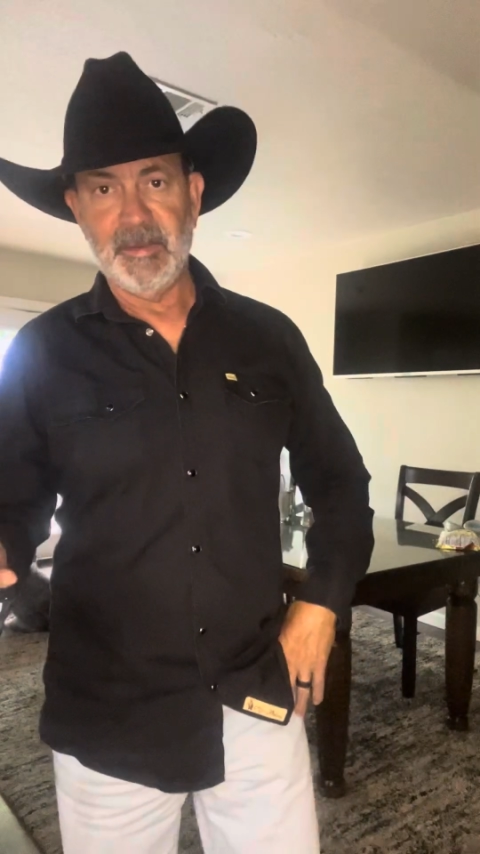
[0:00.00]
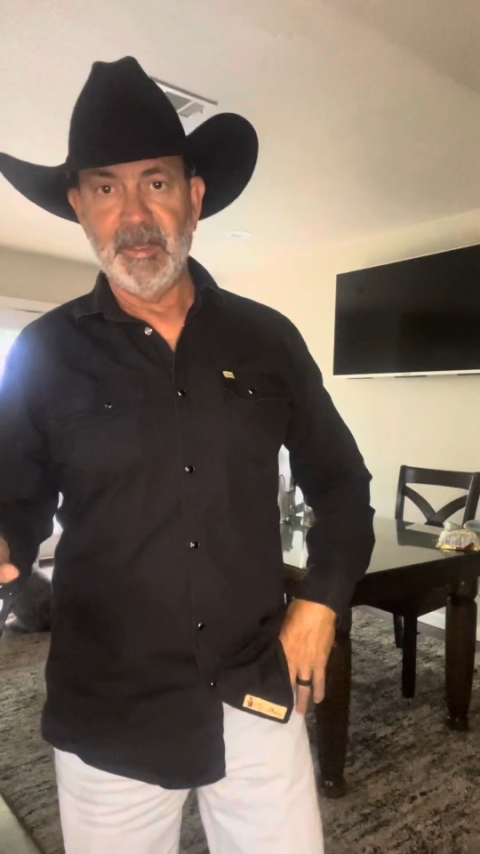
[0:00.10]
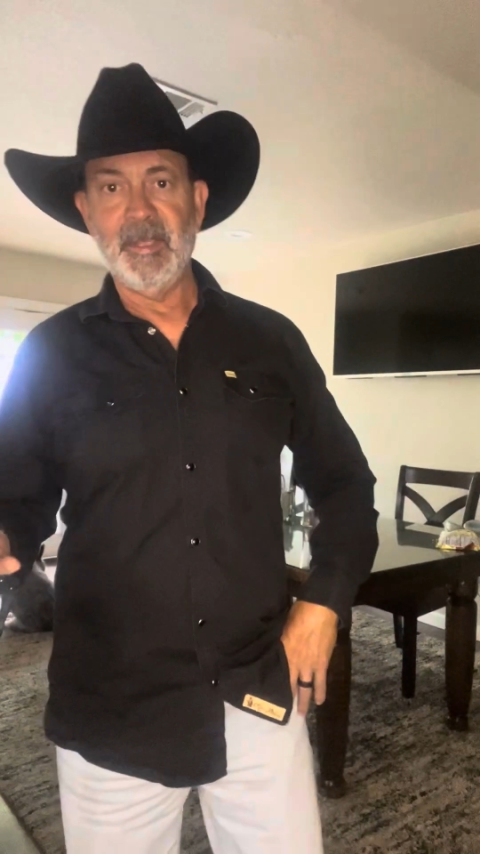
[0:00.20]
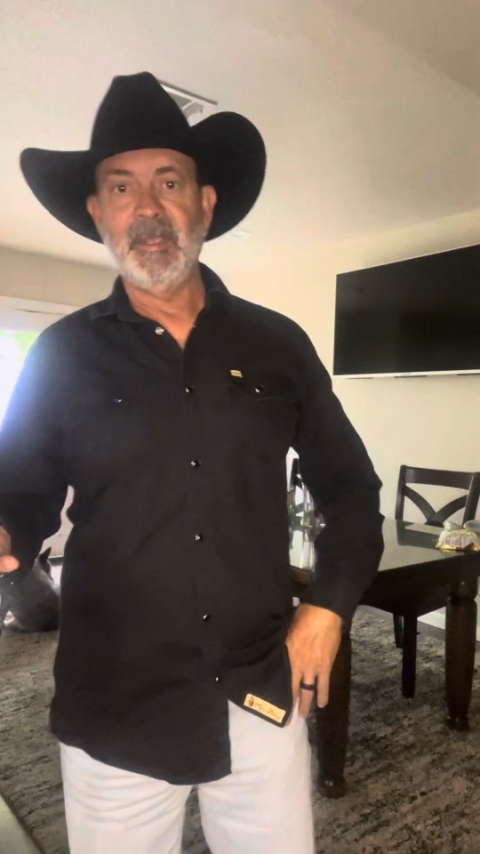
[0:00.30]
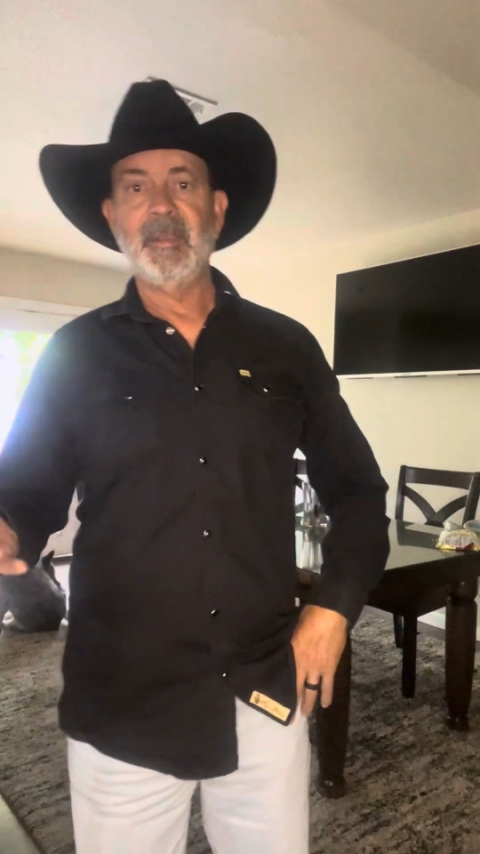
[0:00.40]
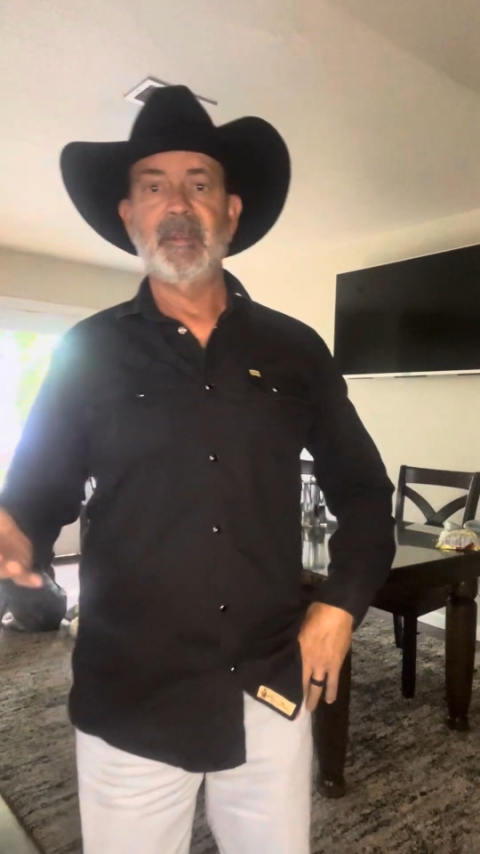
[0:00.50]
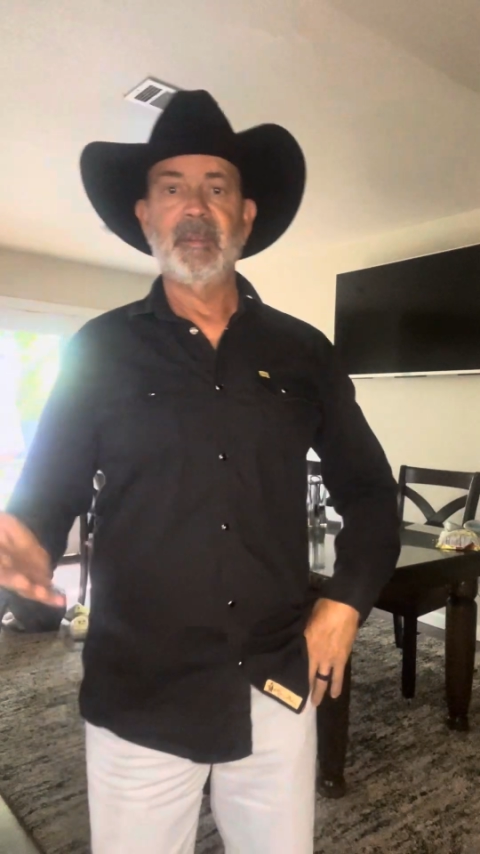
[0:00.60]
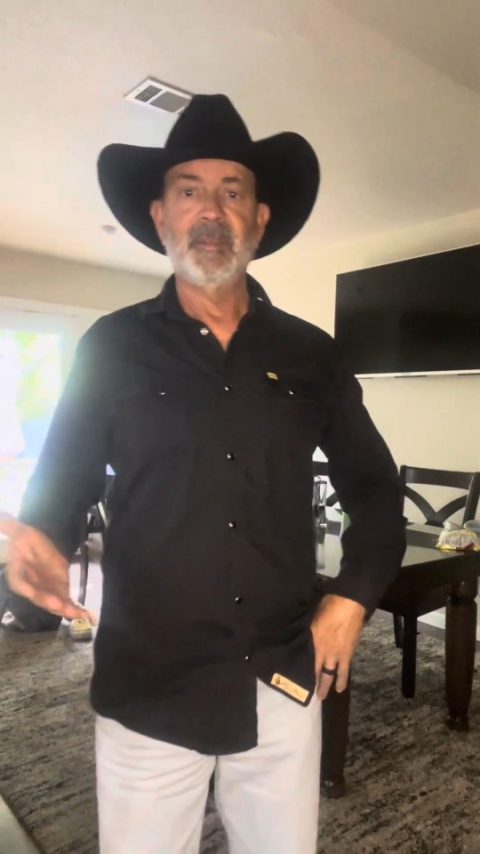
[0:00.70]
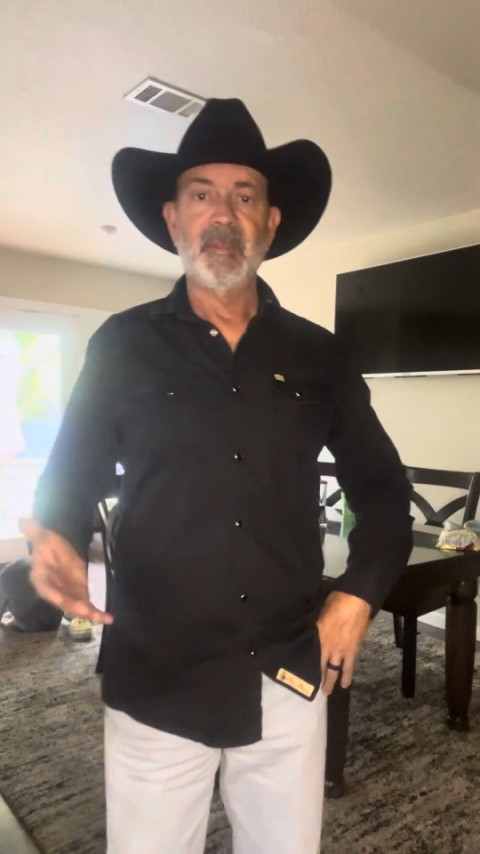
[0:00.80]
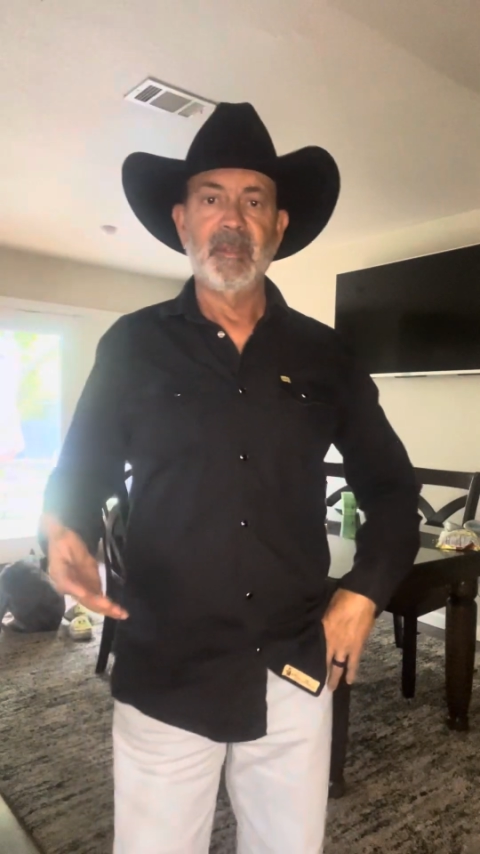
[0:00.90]
thing.
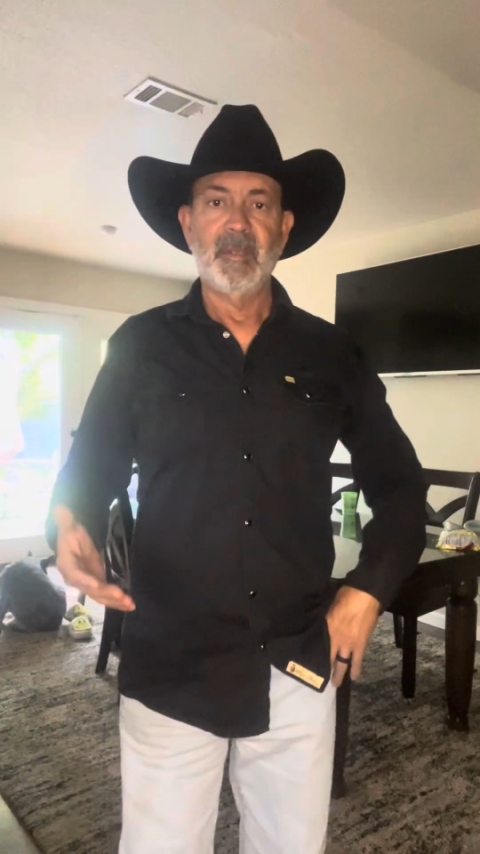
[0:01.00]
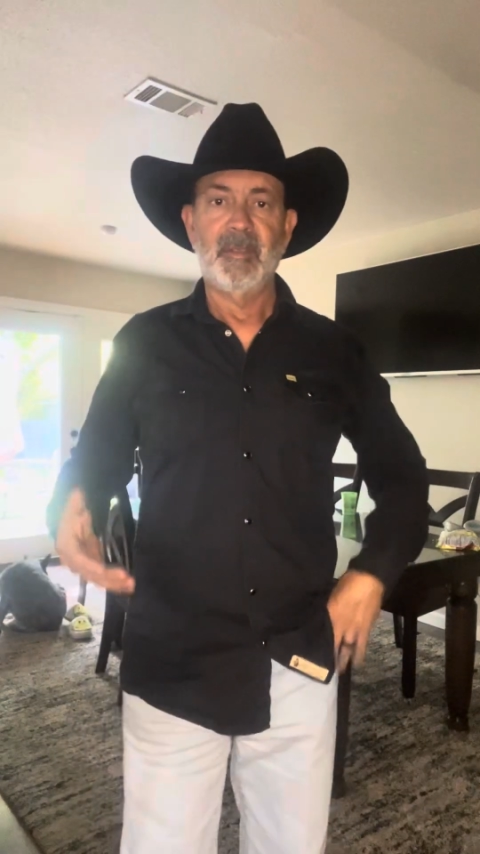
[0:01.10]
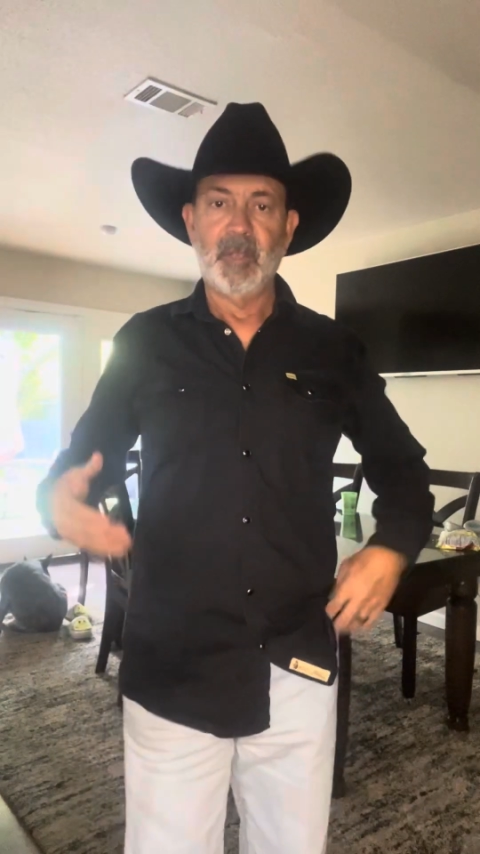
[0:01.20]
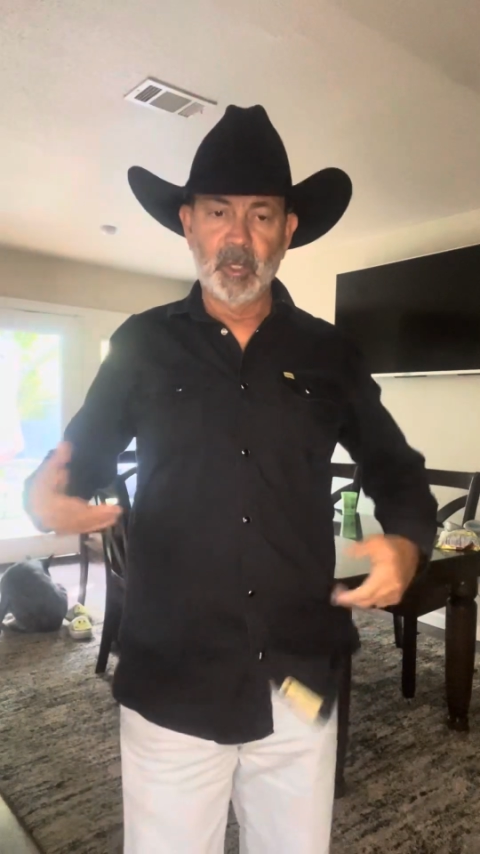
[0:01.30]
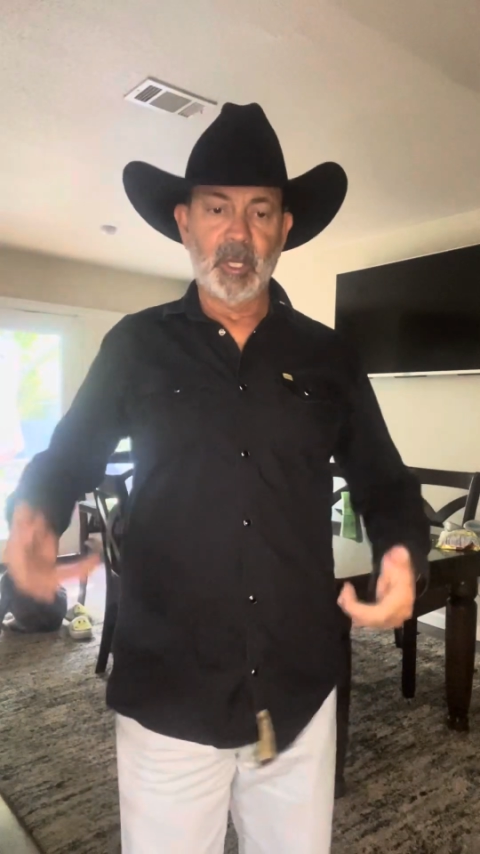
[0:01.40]
They're